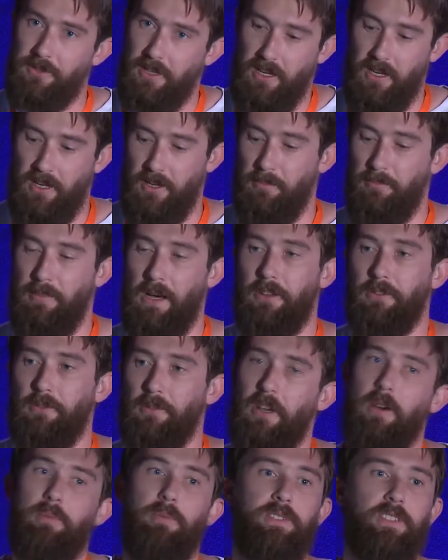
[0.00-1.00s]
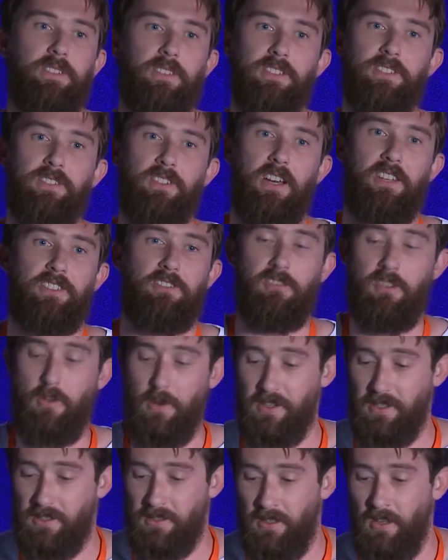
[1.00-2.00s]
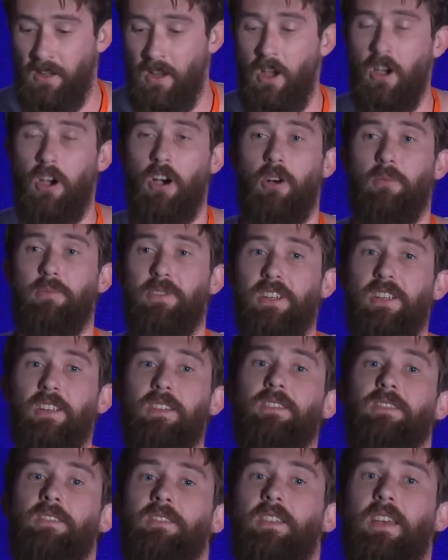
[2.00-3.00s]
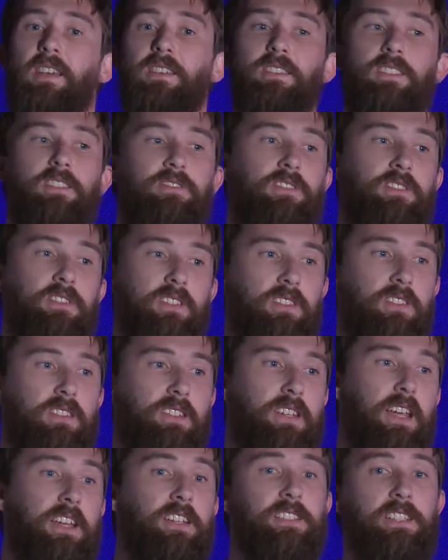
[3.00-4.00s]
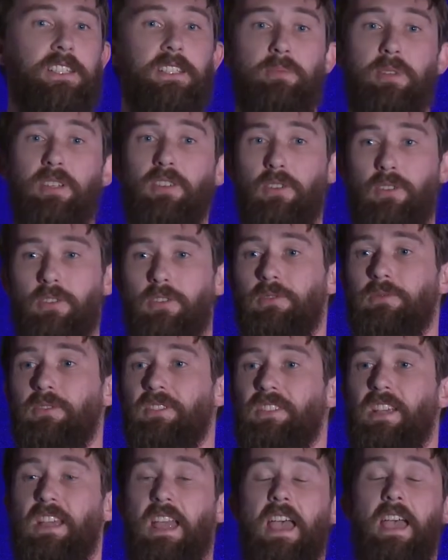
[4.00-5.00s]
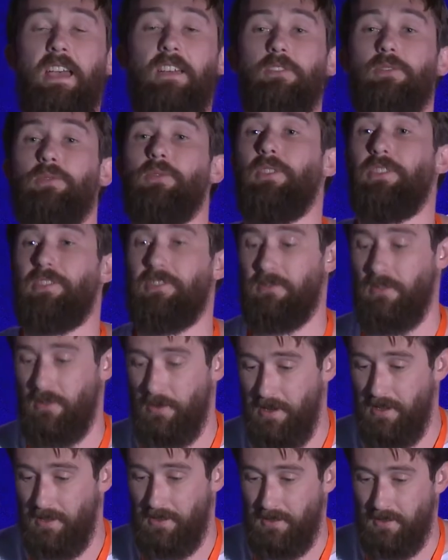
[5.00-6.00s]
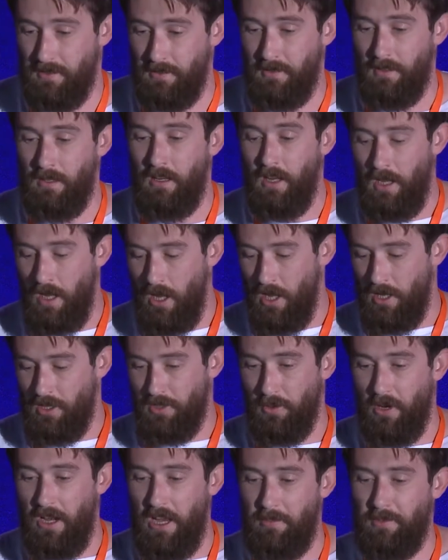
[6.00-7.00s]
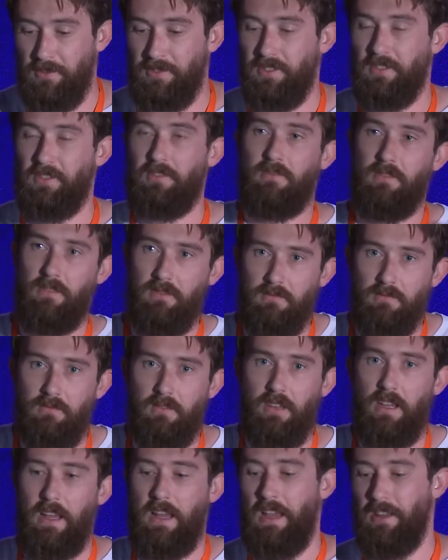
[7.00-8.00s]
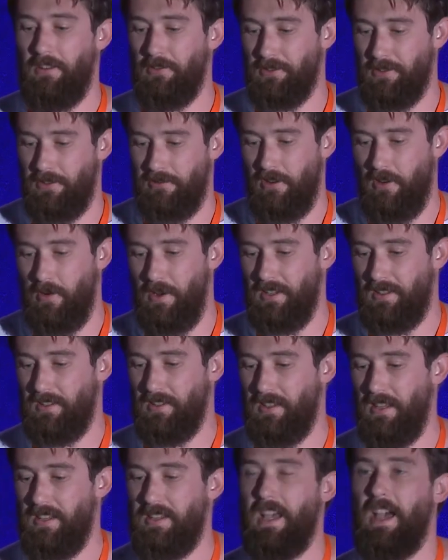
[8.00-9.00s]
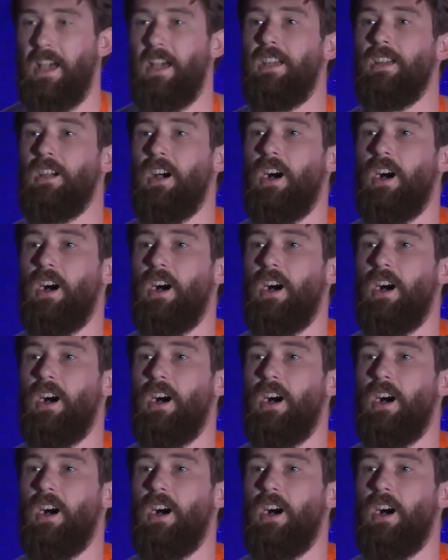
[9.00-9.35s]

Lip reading: They're kind of bundled up into this nice request object that is given to the HttpKernel to say handle this request. So what happens is it handles the request. It says, hey,